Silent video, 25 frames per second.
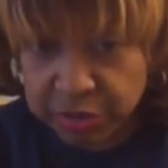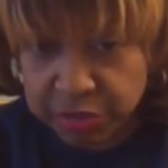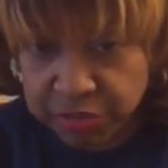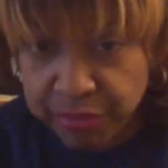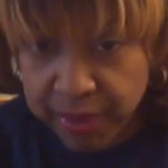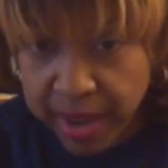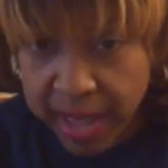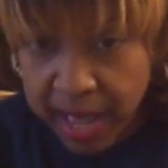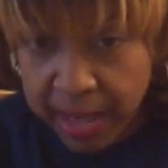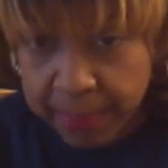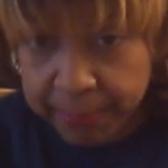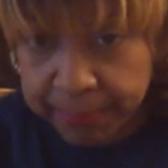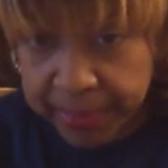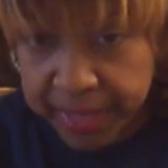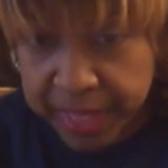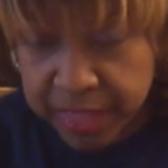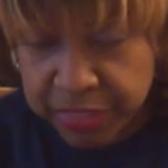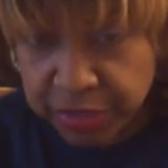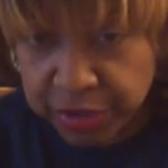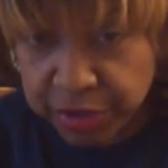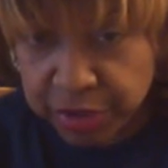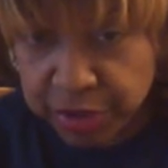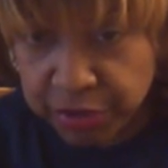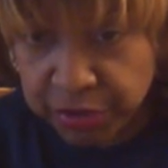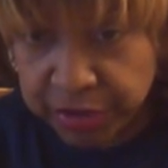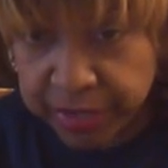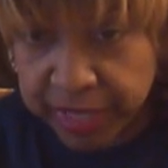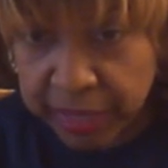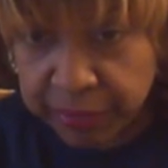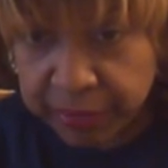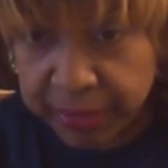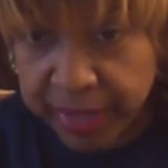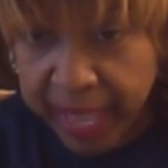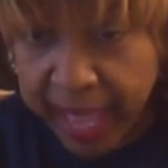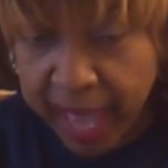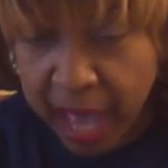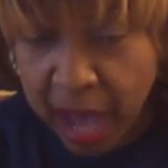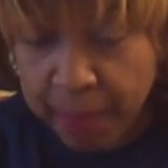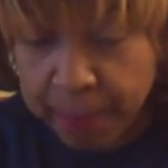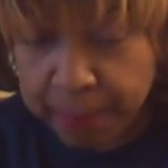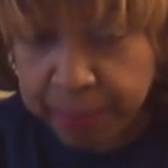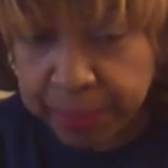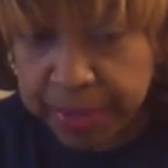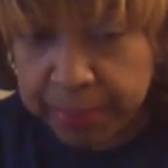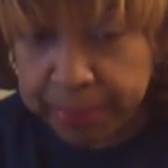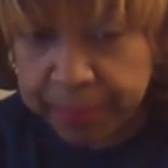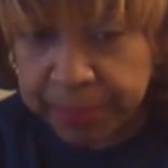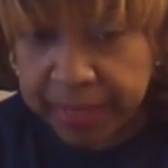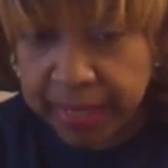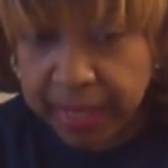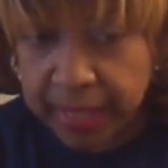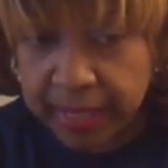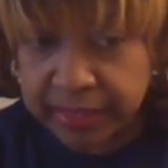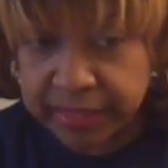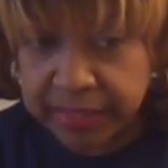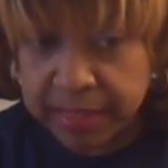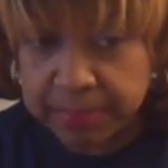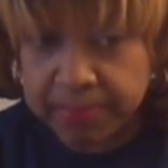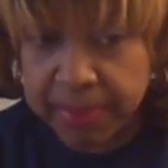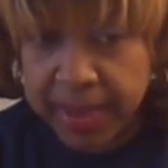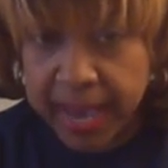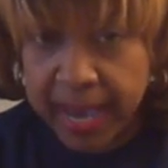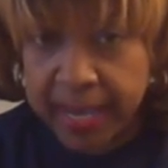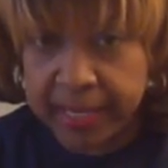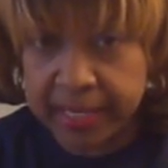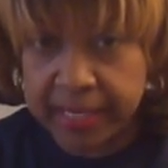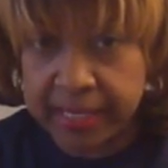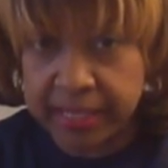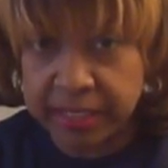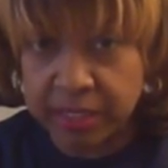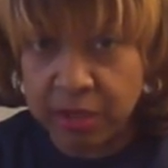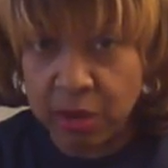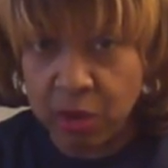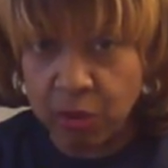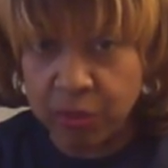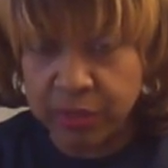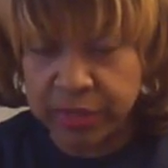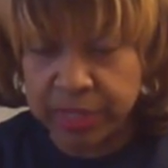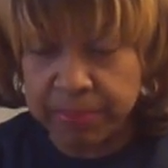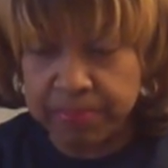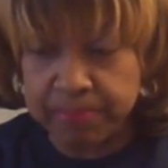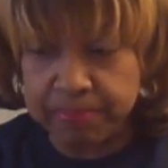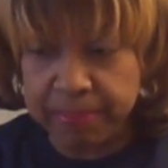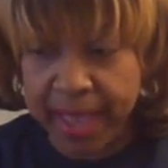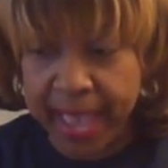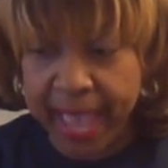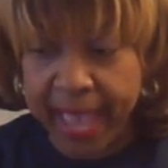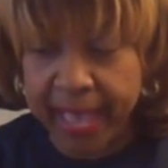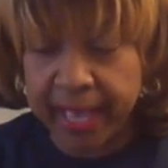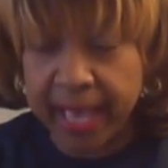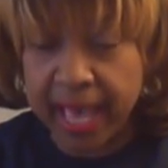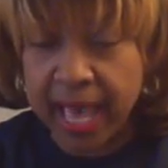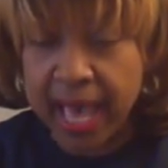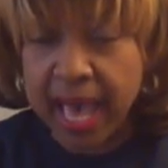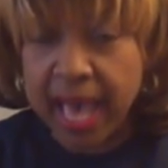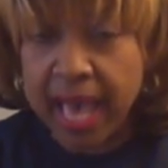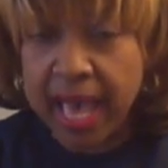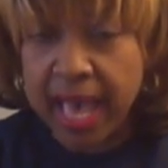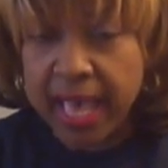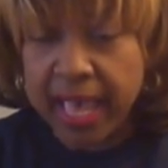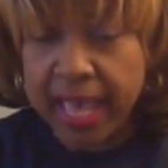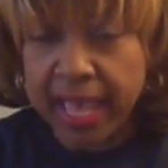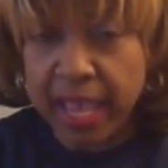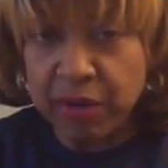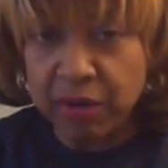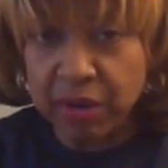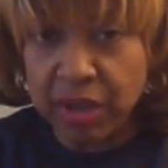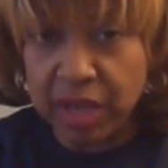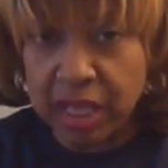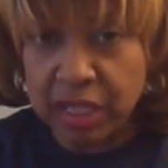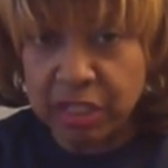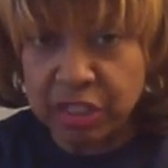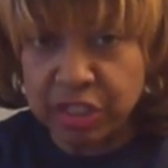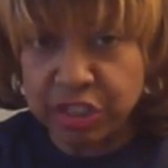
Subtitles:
drop in the urinary output because the body is holding back and